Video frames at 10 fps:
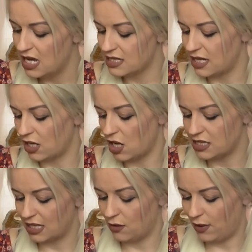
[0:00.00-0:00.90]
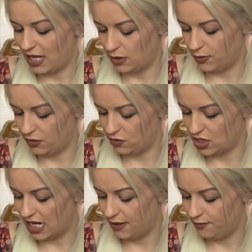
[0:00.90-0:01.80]
So they're cutting away the
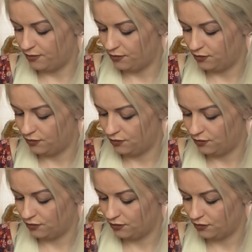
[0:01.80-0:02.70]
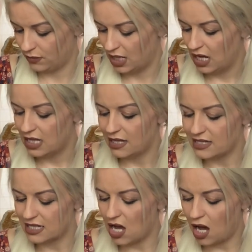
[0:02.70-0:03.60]
bullshit.
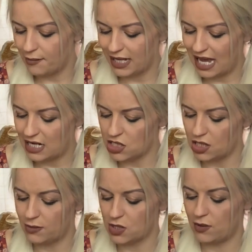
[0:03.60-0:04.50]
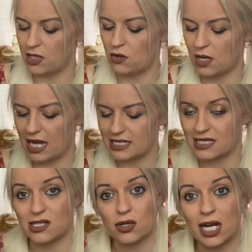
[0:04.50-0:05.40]
There's a karmic energy between you guys
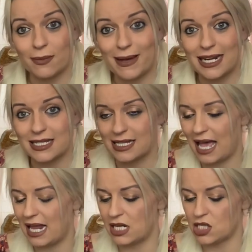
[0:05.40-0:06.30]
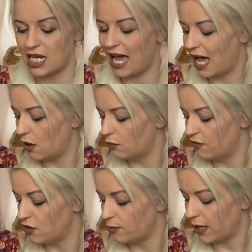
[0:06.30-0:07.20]
as they're trying to balance that energy out
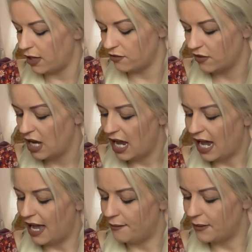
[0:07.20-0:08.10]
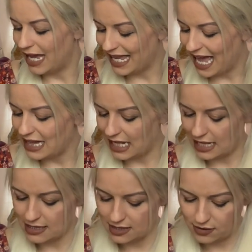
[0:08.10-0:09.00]
with you both. Again, they
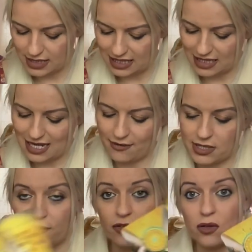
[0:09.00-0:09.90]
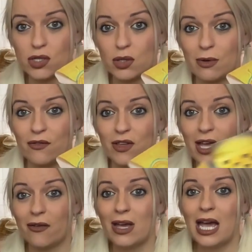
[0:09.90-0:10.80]
can still see that there is a future with
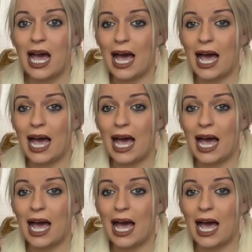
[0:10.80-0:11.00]
you.